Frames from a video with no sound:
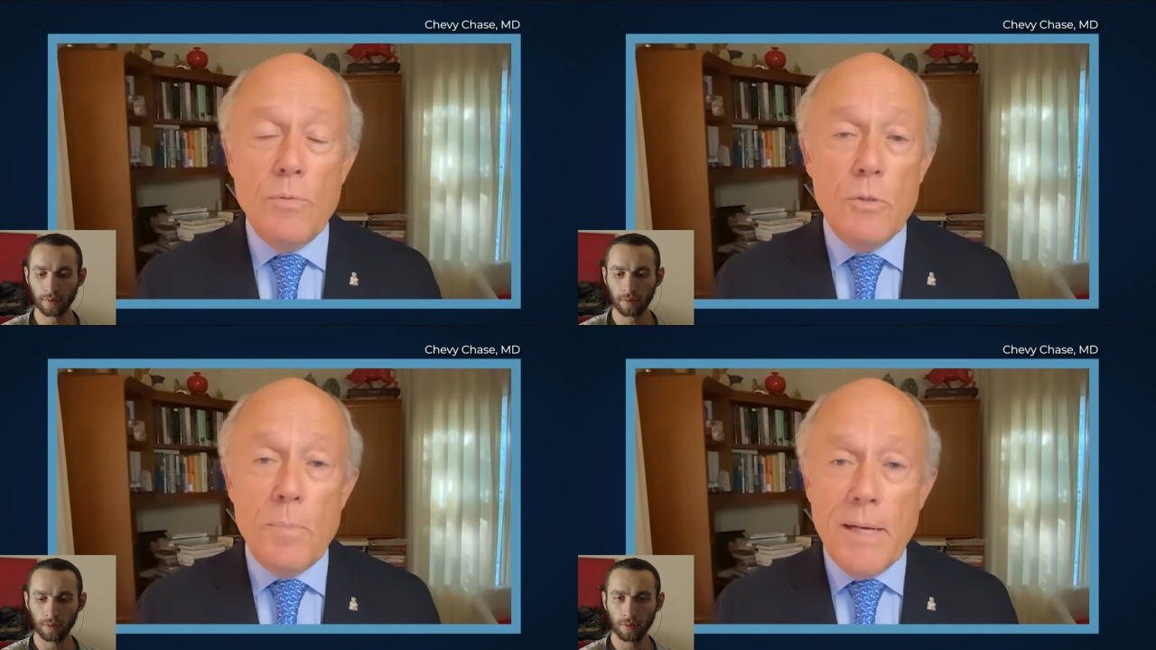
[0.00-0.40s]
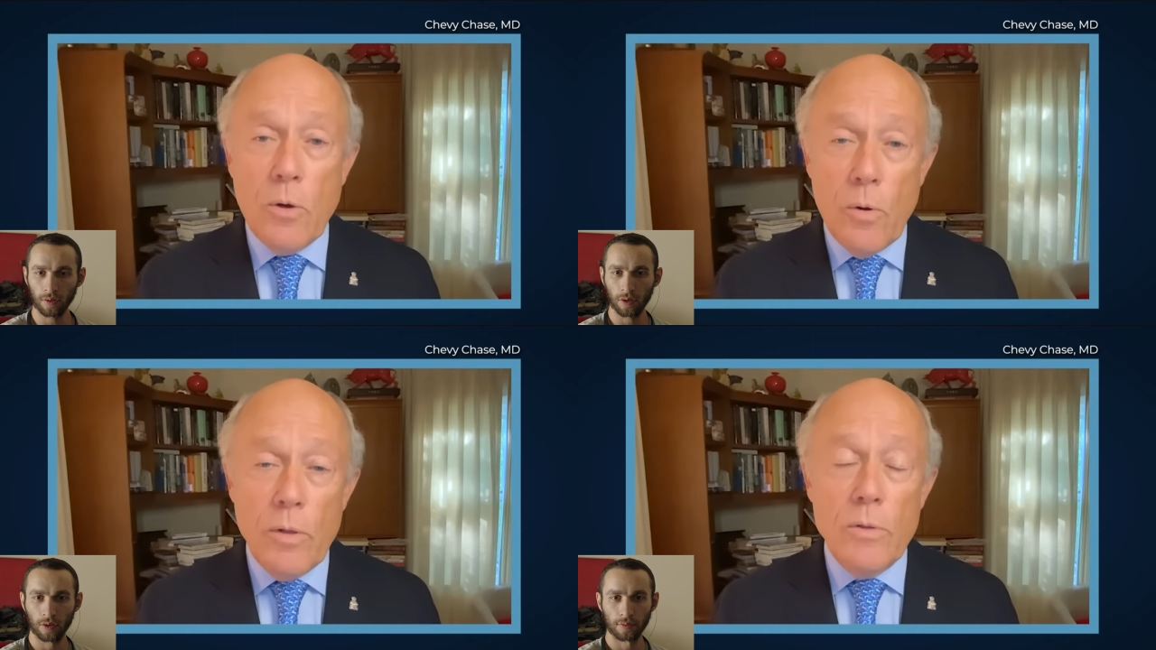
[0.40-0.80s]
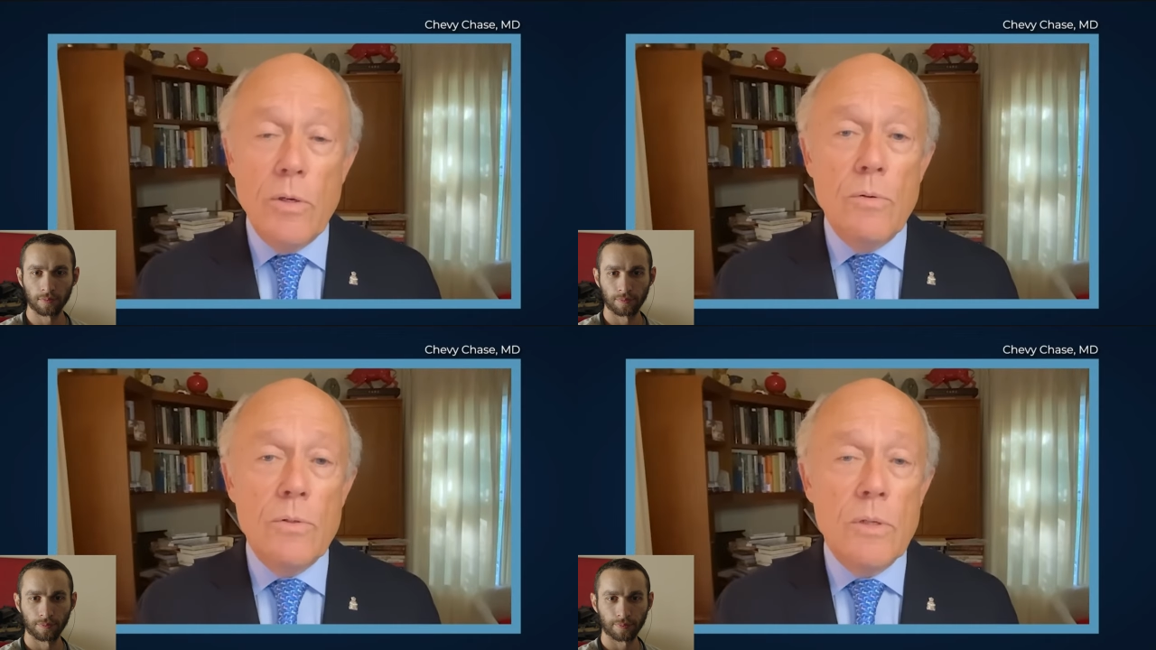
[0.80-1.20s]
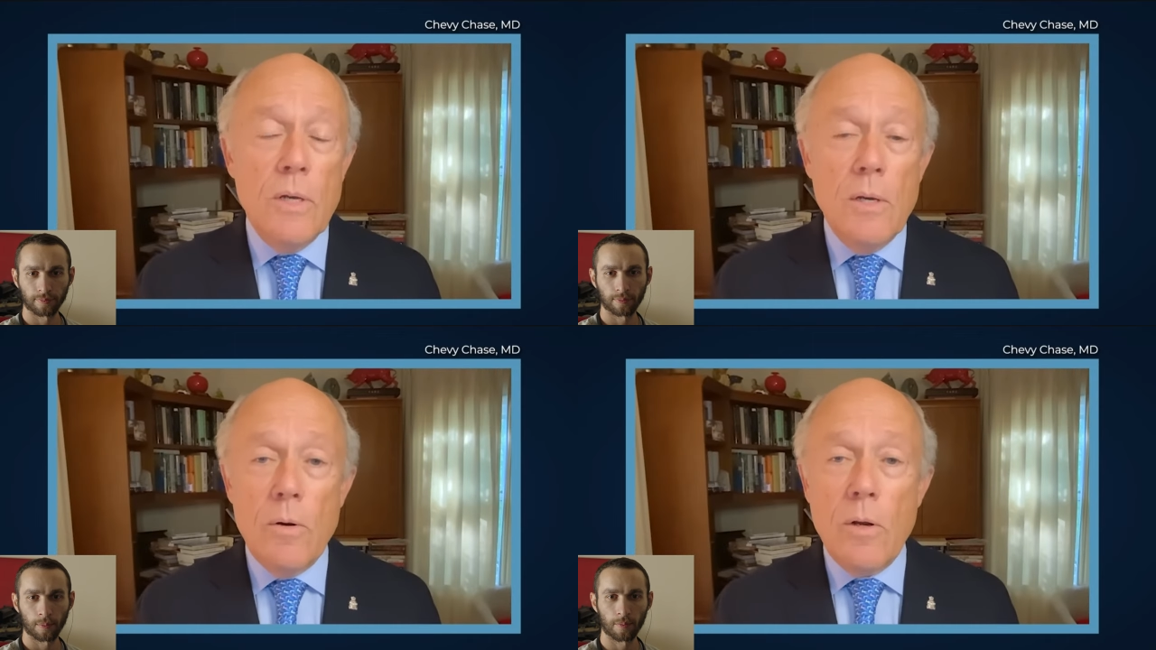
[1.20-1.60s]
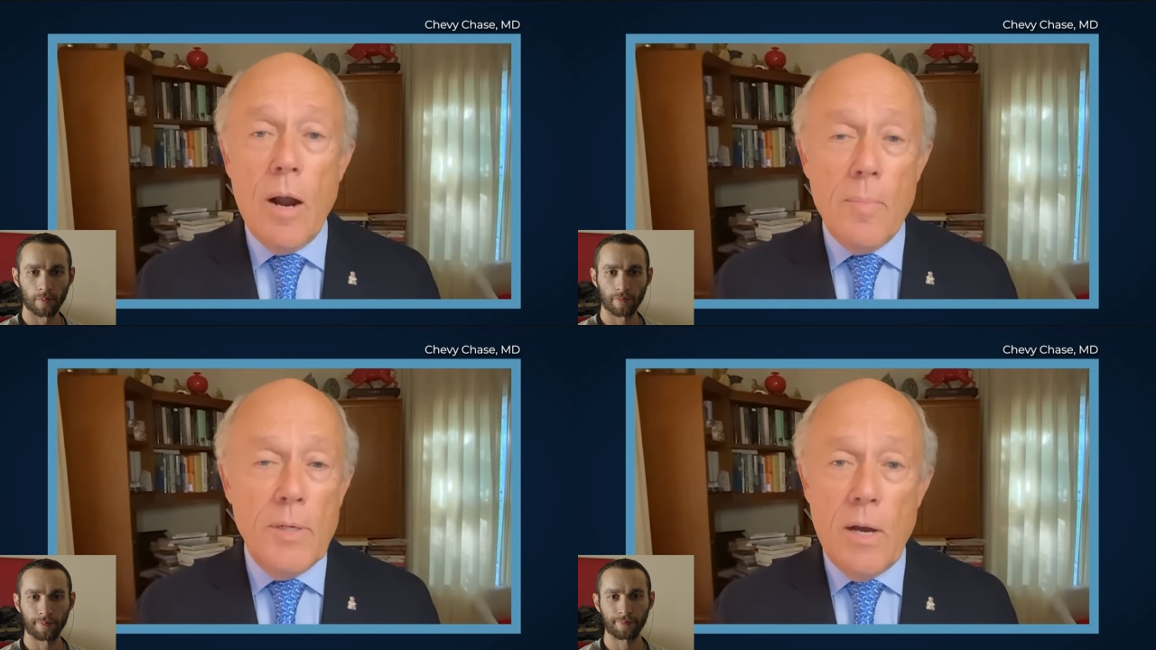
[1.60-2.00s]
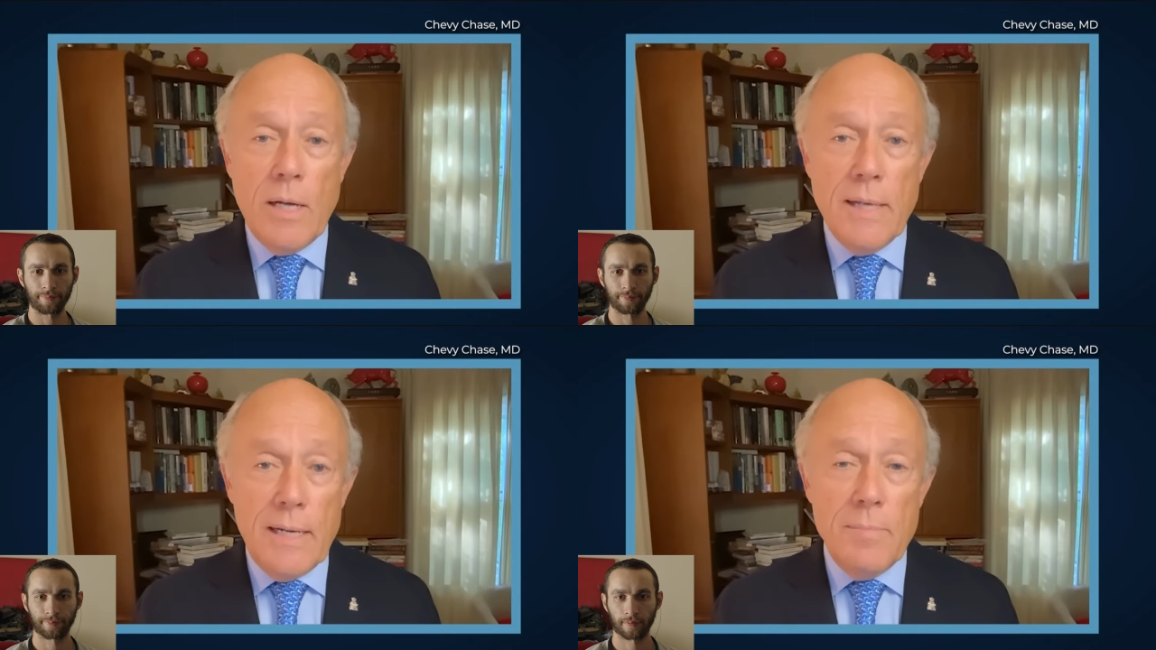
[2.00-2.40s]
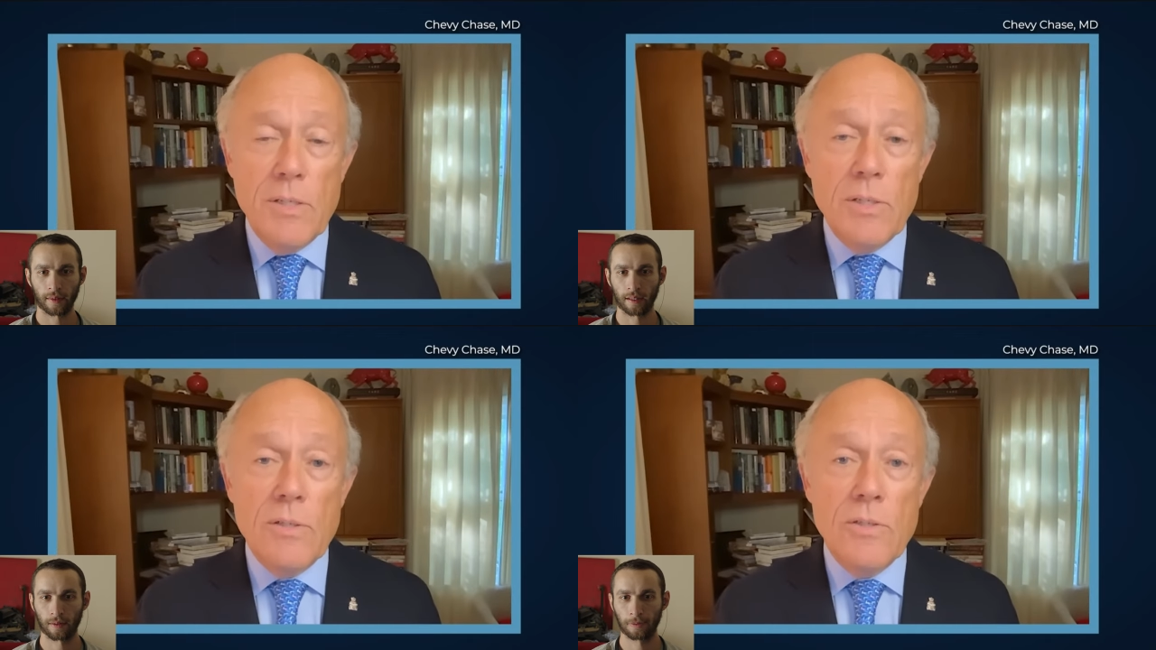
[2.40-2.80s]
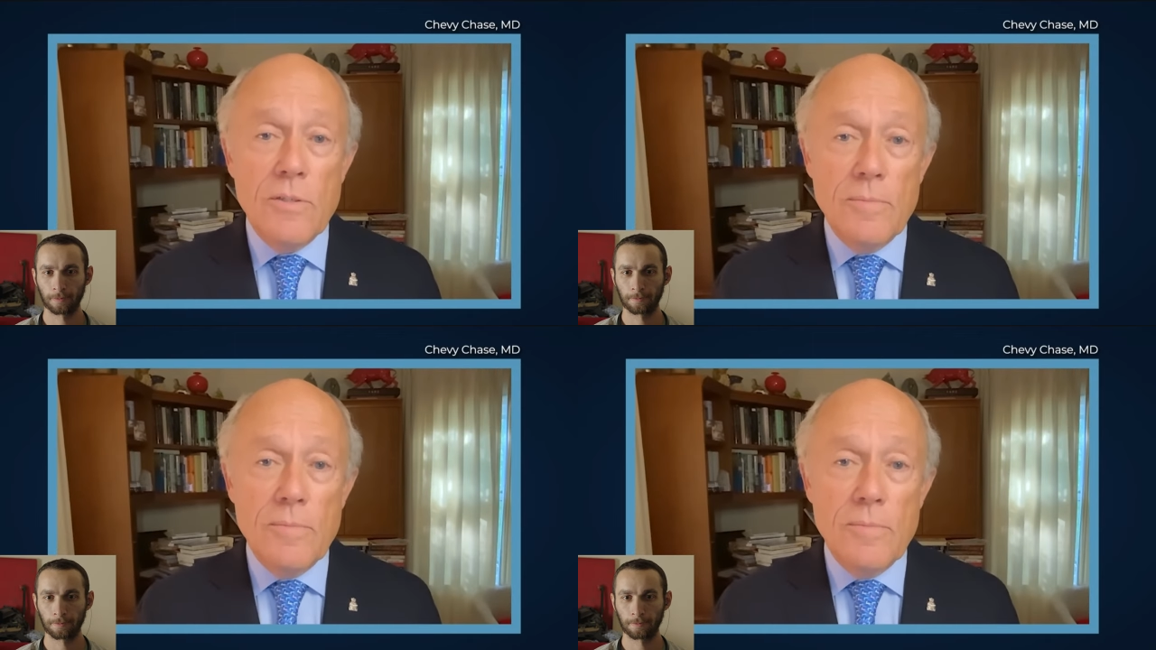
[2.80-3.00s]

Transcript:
Speaker 1: respect to oil use or carbon dioxide emissions.